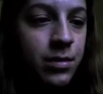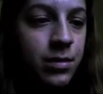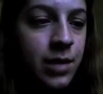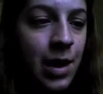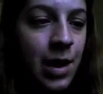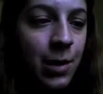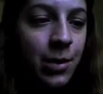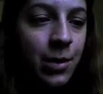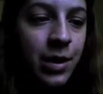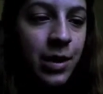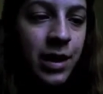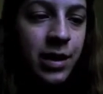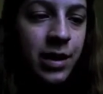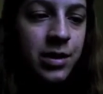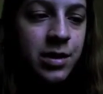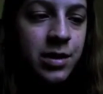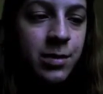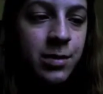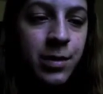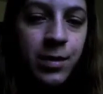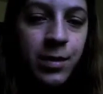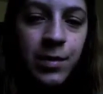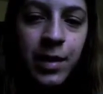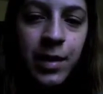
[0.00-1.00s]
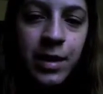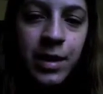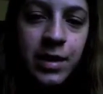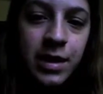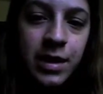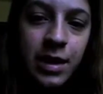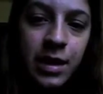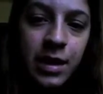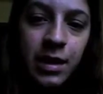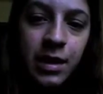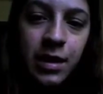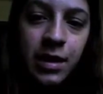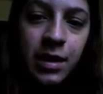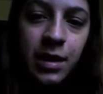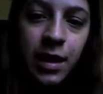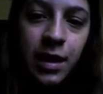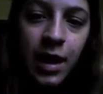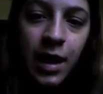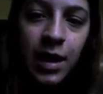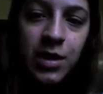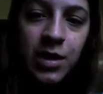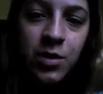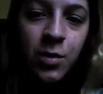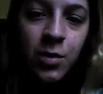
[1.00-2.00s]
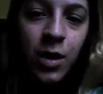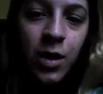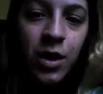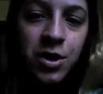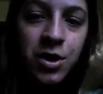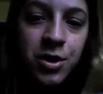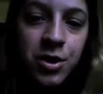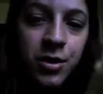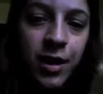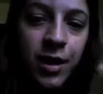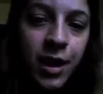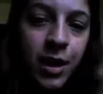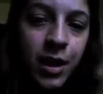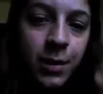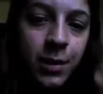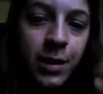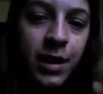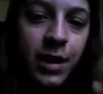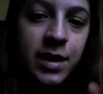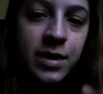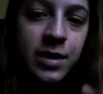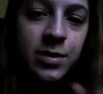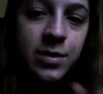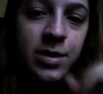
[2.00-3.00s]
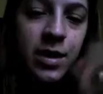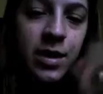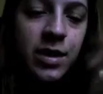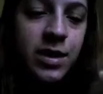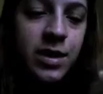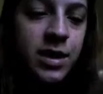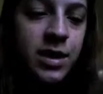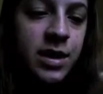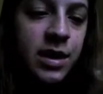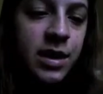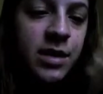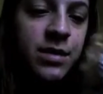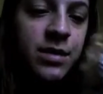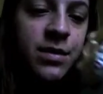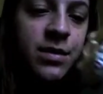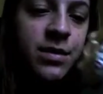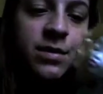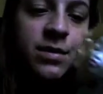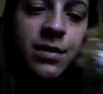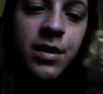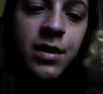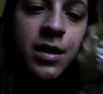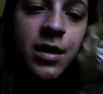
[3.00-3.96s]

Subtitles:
Now her hair is a bit messy. I had to wash her hair because it was all stiff.